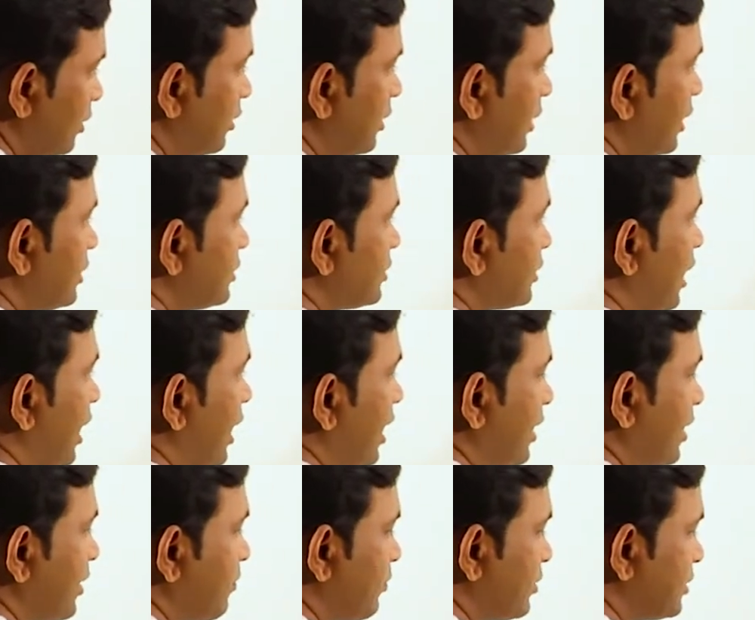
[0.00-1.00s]
These
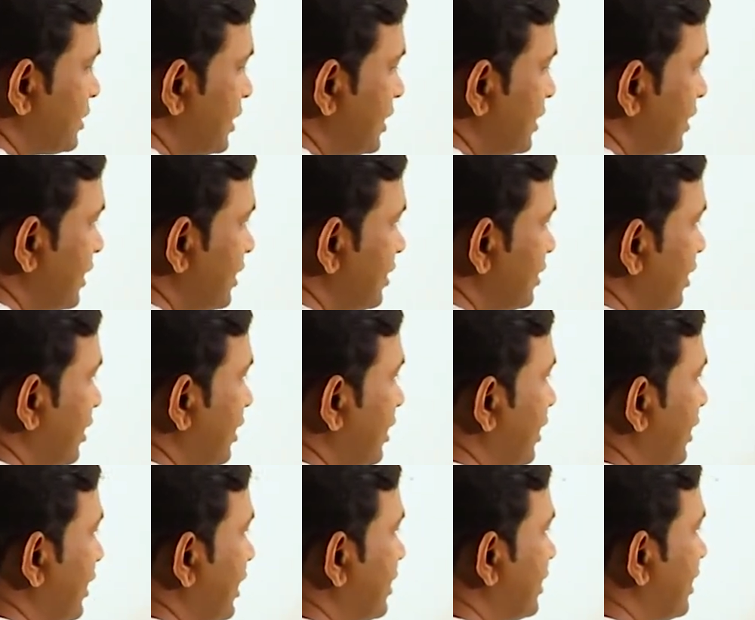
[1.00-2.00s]
are representing the
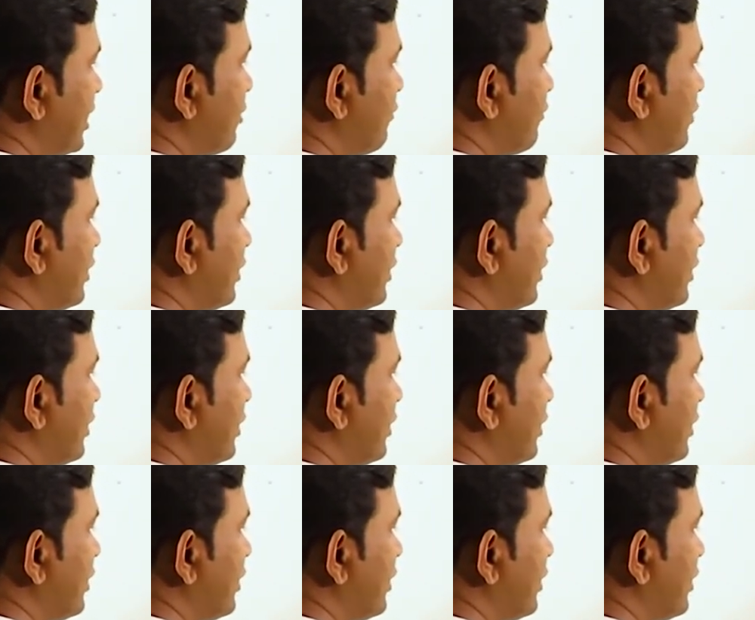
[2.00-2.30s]
greater